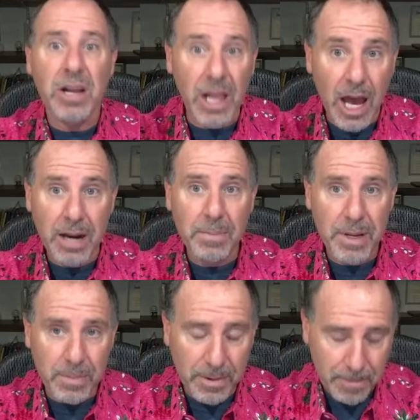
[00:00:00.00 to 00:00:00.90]
a lot of
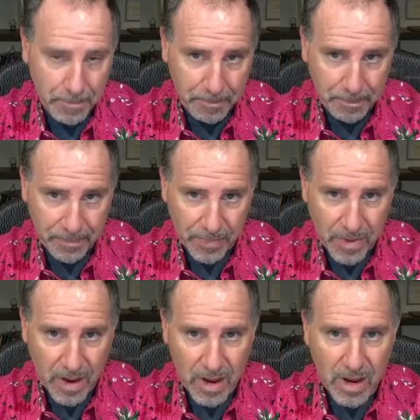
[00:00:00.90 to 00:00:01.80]
people,
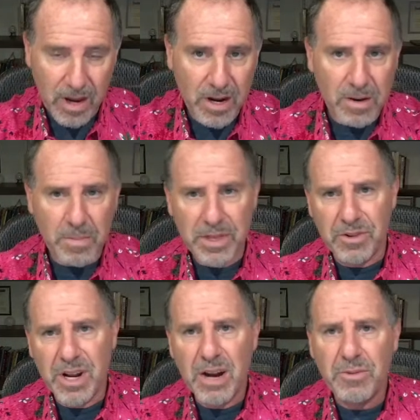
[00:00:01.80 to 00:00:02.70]
but they're
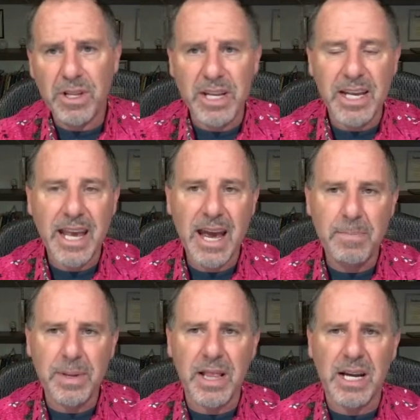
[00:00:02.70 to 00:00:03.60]
not really
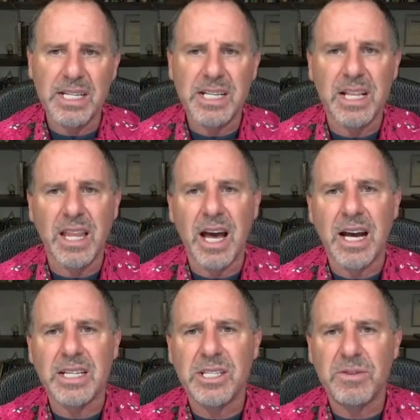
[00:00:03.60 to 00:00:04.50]
capitalizing a
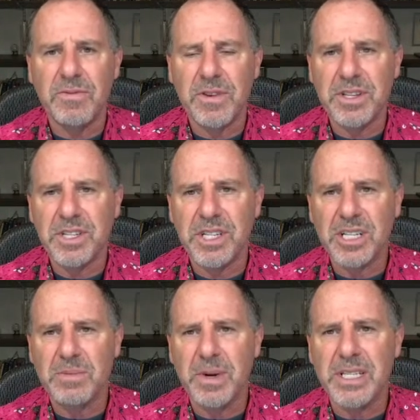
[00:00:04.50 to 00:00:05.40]
lot. So for the
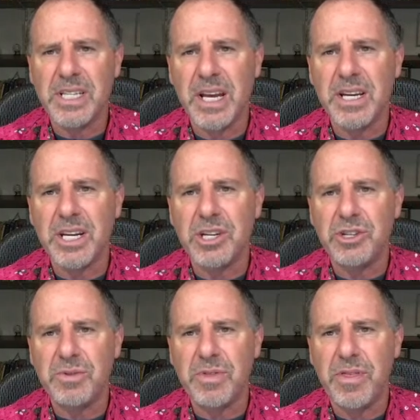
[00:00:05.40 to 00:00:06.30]
6 months ending
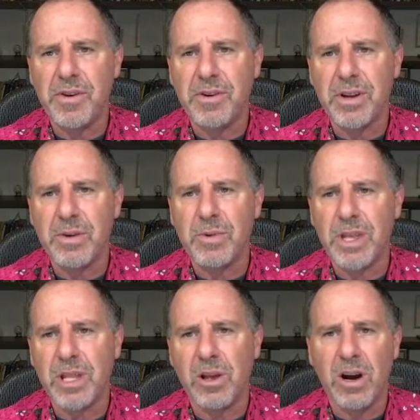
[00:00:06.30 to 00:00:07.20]
June 30, where
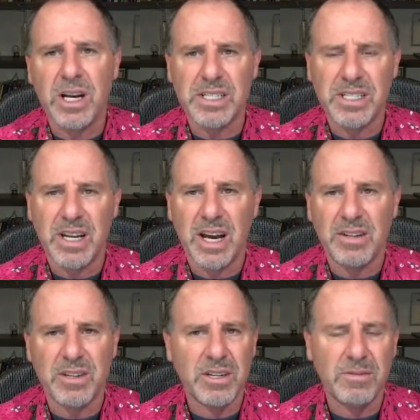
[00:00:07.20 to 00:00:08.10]
they lost, I
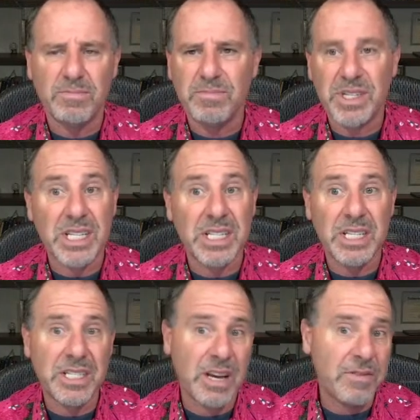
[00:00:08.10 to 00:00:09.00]
don't know, $60,
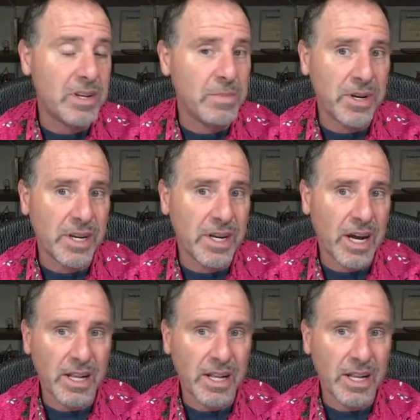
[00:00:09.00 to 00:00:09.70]
$70 million,